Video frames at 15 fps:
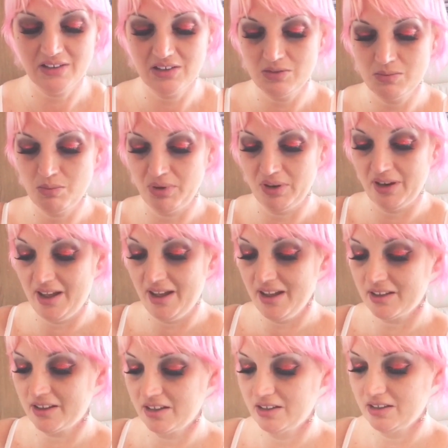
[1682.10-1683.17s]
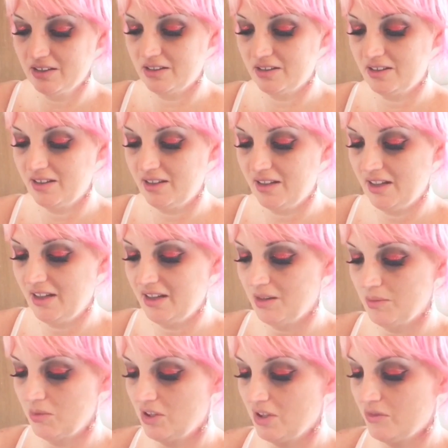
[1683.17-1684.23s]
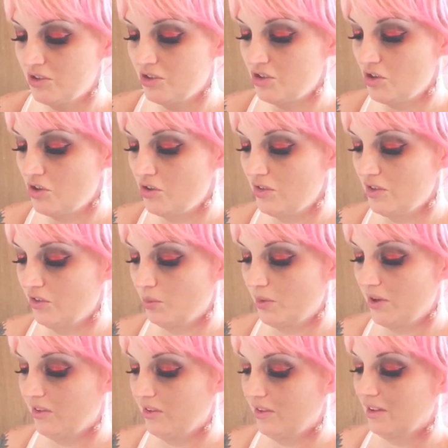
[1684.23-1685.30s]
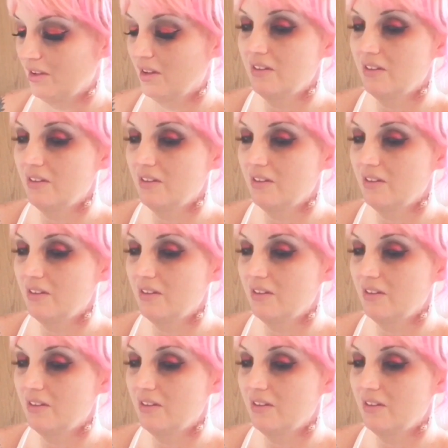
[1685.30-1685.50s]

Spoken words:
in black, and I'm gonna have to turn this way.